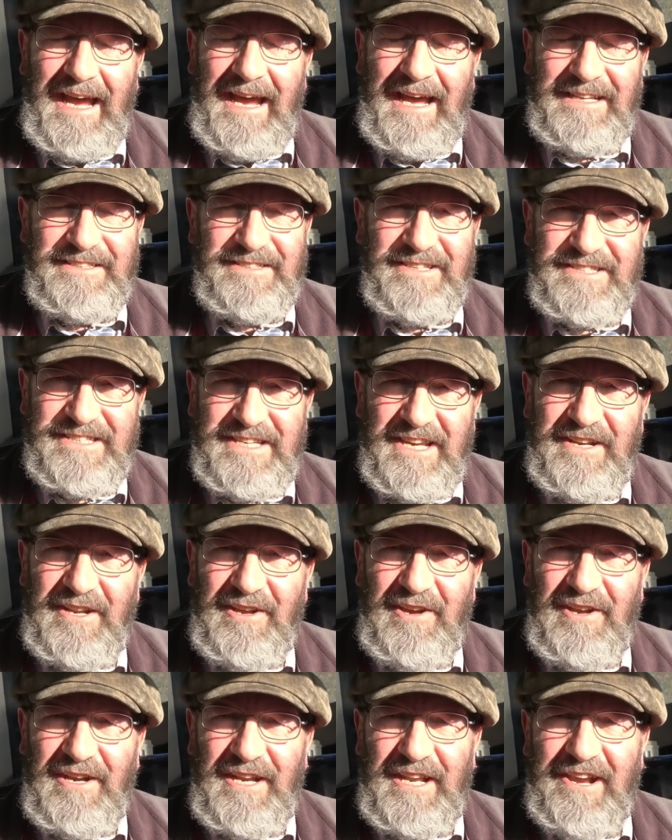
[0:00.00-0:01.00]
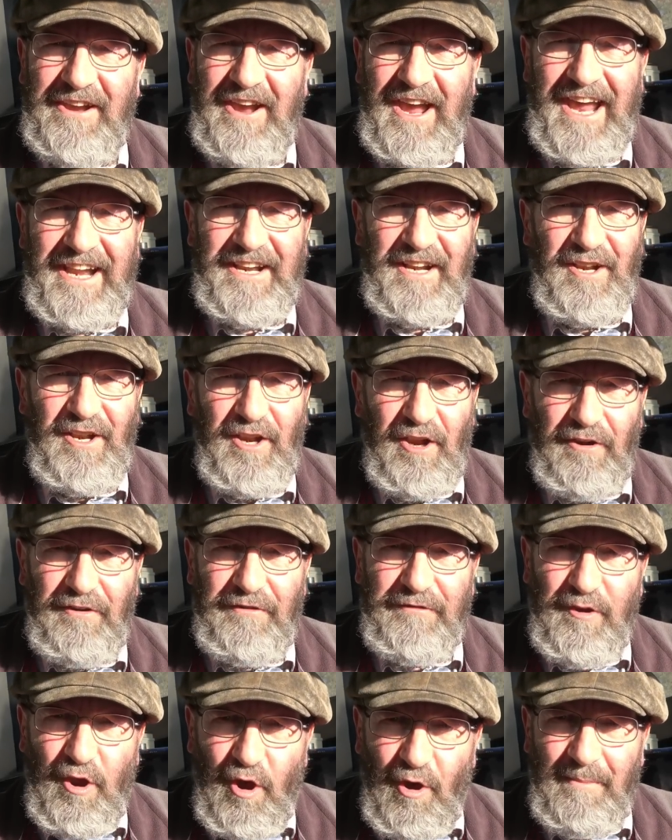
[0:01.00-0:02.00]
As I said earlier, I had a lot
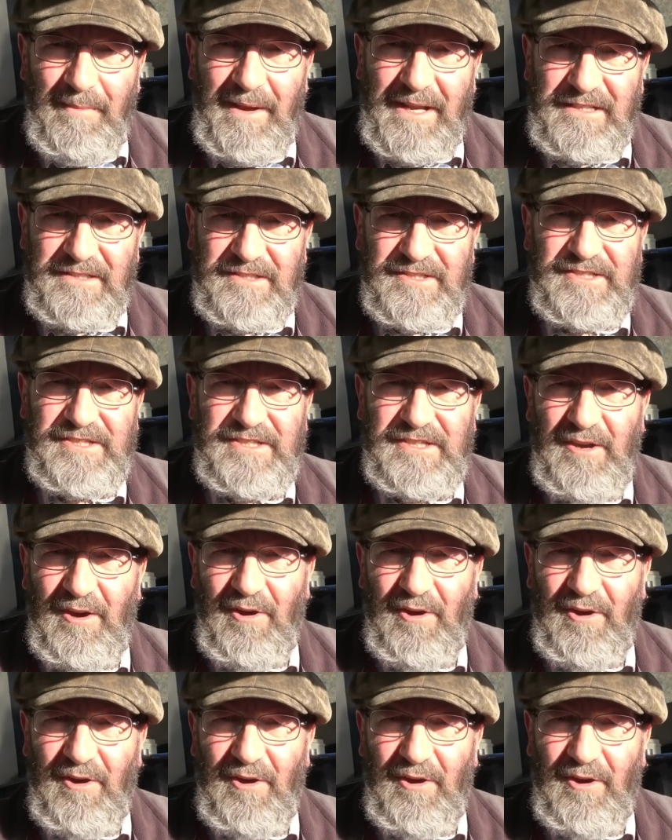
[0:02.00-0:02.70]
of comments